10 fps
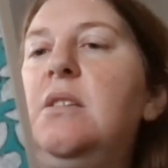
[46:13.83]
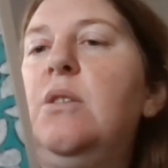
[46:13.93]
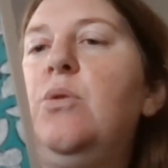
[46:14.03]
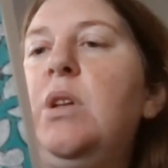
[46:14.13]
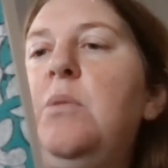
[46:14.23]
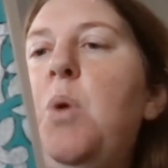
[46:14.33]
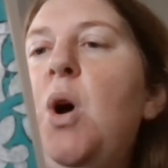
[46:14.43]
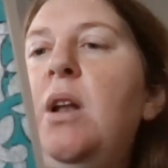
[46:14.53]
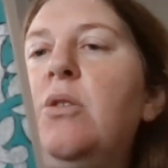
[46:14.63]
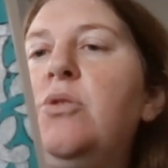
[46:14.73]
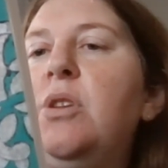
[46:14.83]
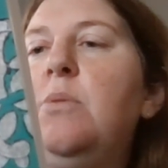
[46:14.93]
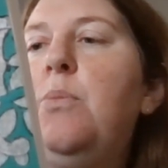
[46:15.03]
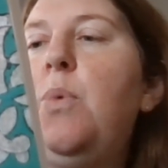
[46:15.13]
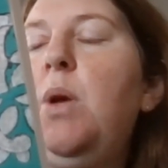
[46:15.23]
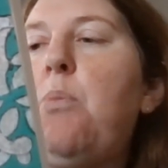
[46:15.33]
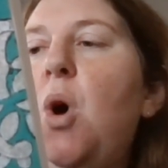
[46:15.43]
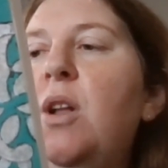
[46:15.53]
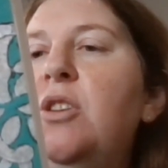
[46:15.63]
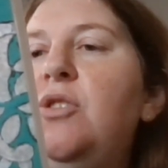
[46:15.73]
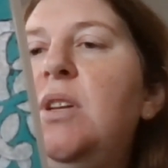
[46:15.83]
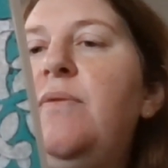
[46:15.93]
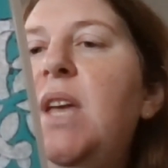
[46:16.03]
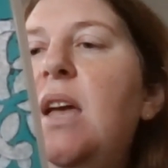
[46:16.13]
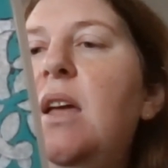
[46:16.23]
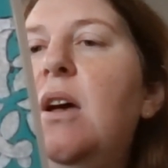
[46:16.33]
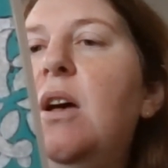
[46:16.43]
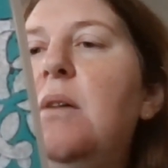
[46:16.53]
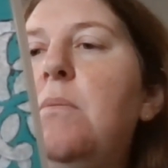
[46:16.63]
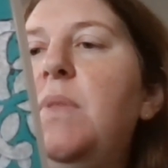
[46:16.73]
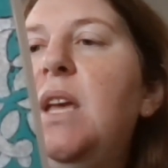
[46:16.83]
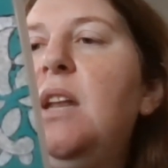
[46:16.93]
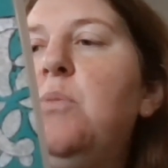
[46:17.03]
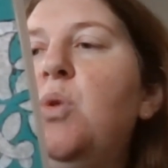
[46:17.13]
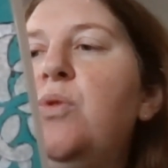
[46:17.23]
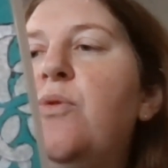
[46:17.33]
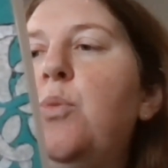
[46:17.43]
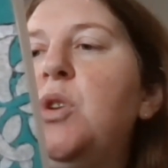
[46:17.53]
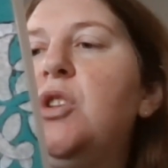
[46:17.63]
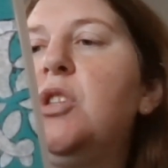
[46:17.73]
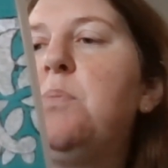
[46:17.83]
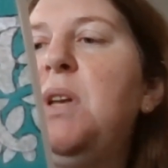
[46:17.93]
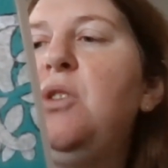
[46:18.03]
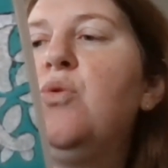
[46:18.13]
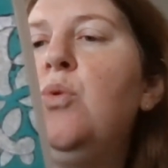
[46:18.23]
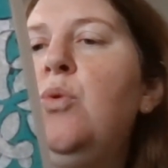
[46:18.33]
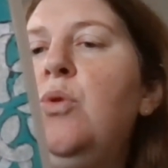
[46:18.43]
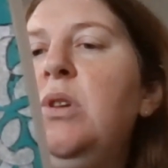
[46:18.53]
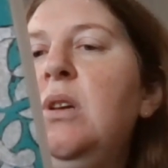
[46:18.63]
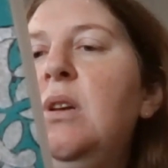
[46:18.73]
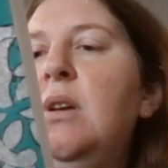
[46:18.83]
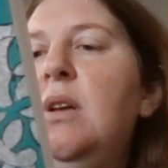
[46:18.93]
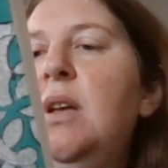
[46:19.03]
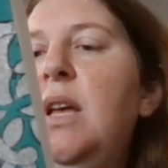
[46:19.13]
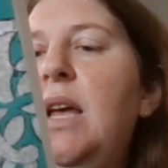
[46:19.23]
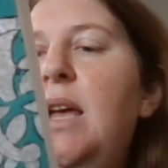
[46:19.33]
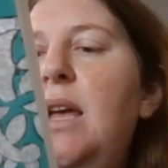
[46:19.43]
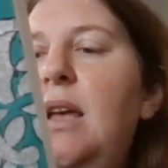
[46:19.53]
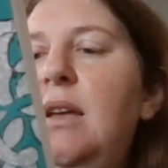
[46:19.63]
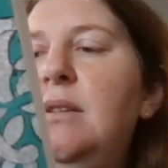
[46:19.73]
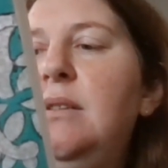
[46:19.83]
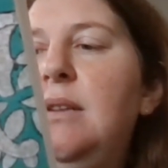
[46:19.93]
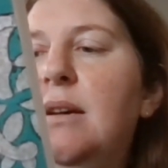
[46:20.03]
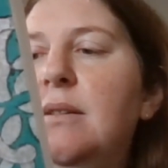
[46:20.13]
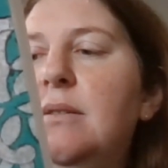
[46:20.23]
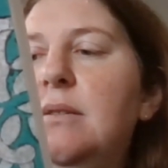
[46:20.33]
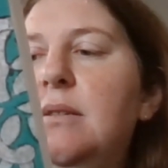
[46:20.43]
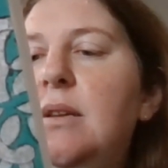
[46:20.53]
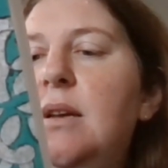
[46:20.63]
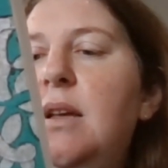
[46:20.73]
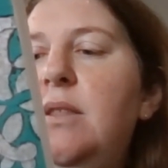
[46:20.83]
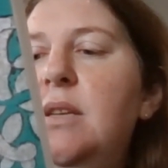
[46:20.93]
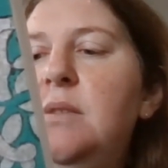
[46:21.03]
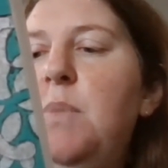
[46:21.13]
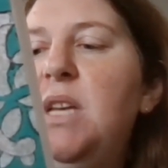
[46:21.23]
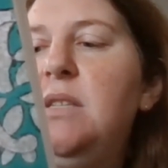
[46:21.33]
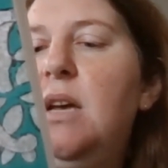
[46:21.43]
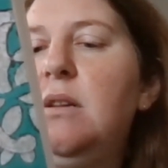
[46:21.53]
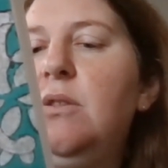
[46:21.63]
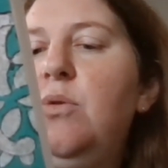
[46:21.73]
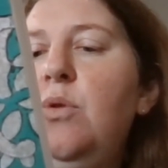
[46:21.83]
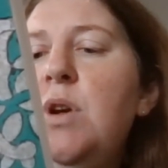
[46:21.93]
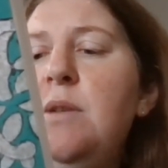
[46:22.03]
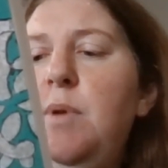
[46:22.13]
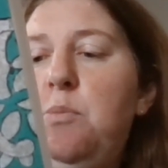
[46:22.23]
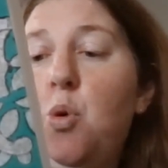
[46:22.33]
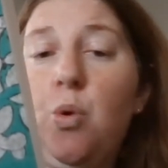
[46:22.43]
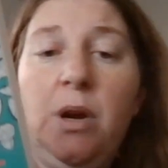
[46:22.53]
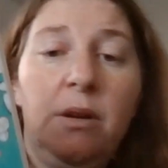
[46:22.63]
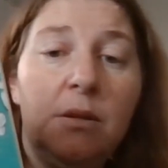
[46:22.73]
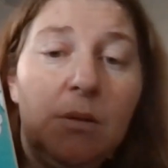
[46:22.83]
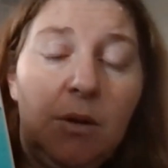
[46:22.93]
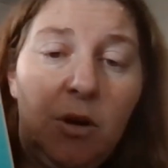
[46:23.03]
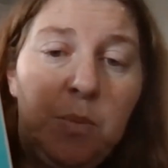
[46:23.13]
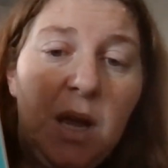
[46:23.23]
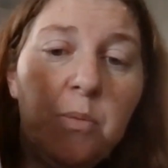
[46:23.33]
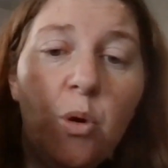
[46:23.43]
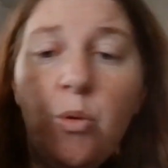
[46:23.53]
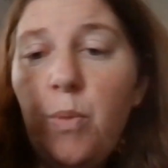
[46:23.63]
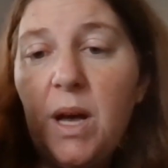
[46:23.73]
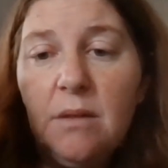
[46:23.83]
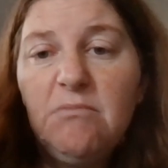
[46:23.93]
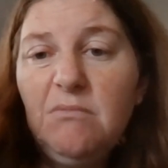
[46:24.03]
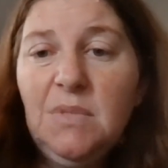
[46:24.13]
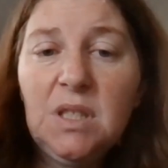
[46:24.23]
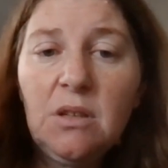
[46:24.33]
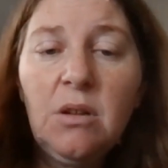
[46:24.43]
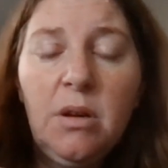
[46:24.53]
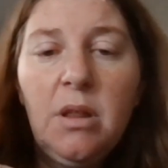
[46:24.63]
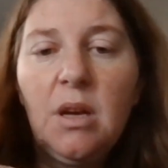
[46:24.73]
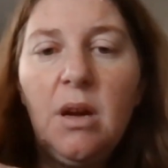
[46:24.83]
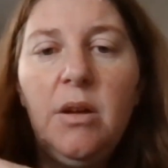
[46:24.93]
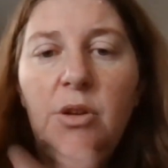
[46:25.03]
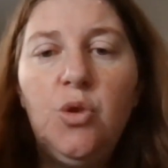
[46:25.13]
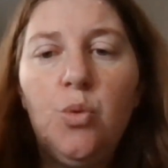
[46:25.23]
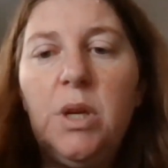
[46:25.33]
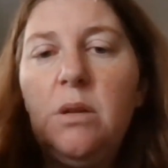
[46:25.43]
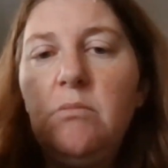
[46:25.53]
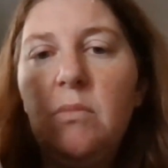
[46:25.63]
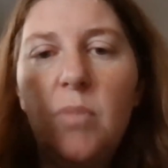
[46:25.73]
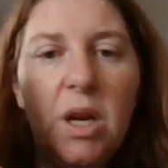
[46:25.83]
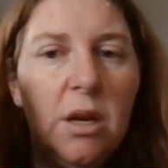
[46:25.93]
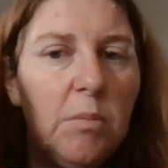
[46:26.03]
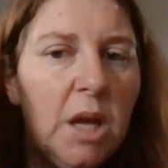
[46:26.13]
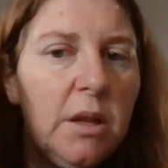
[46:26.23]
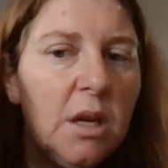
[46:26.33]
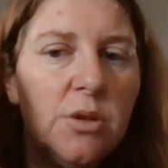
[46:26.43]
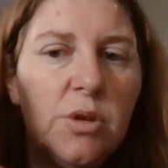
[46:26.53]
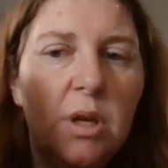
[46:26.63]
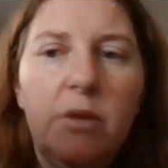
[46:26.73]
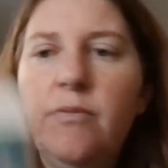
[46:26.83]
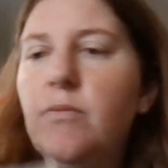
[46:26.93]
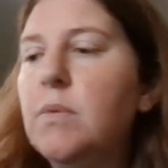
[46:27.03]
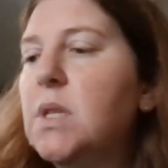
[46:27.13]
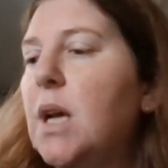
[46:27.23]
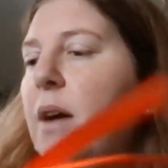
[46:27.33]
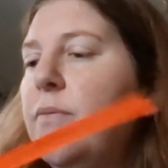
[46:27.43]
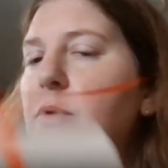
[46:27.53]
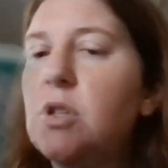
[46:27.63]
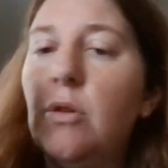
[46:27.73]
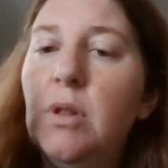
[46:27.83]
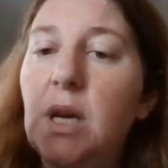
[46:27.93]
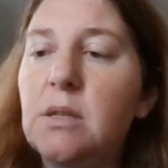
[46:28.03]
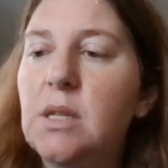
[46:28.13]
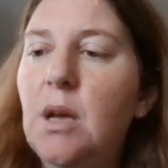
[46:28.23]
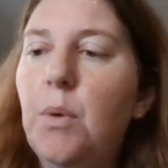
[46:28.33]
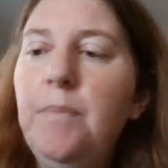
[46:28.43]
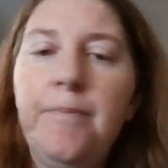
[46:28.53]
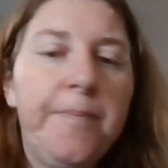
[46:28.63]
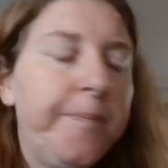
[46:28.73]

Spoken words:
silk and the biology of the animals from which it has been drawn. And yeah, this may sound incredibly boring to a lot of people, but it's the kind of thing I enjoy reading about history and stuff. So that's that one.